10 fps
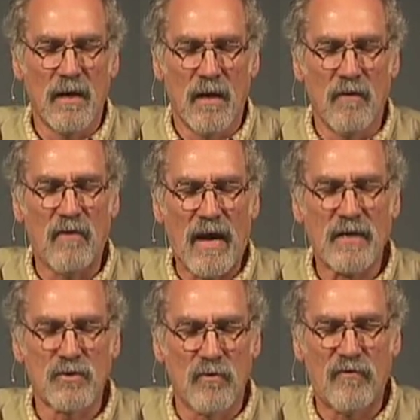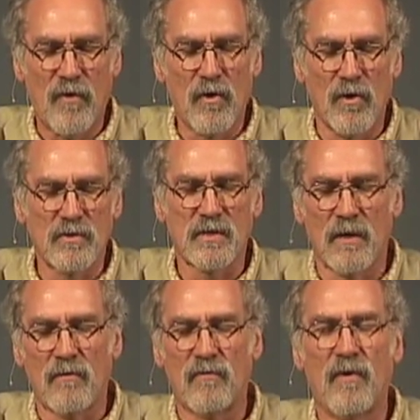of actual photos
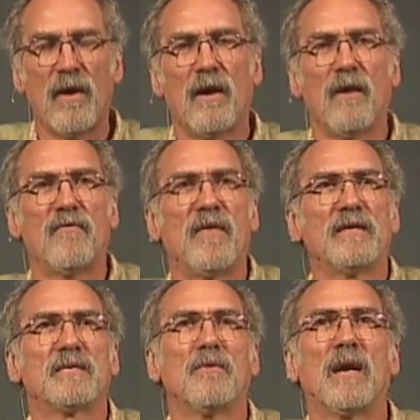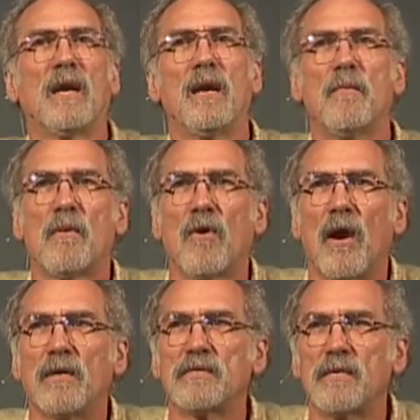of, of things that we came
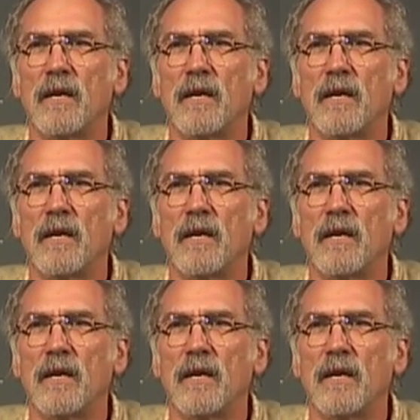across.